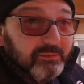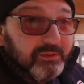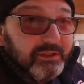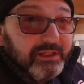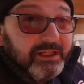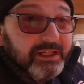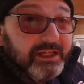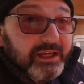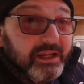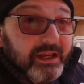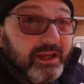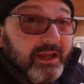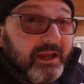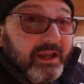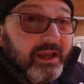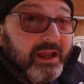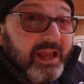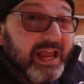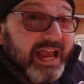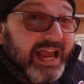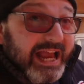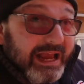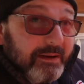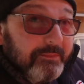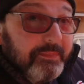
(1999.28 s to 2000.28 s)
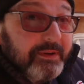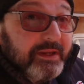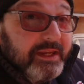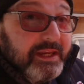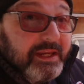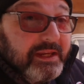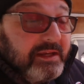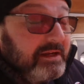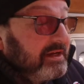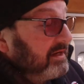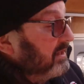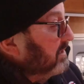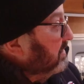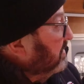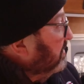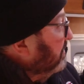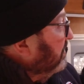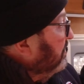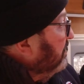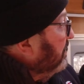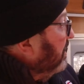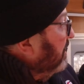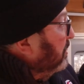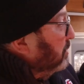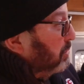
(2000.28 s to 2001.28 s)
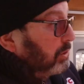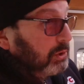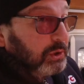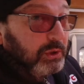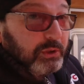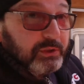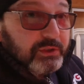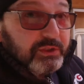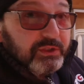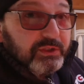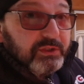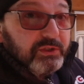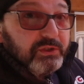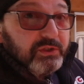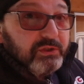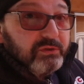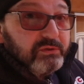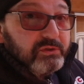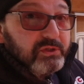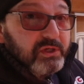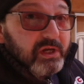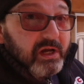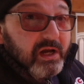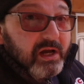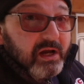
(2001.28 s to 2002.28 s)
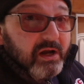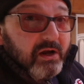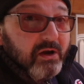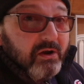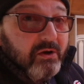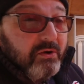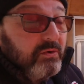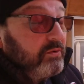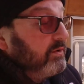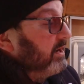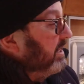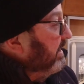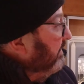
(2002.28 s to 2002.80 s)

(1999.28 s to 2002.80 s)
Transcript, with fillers: to be happy to adjust as you go,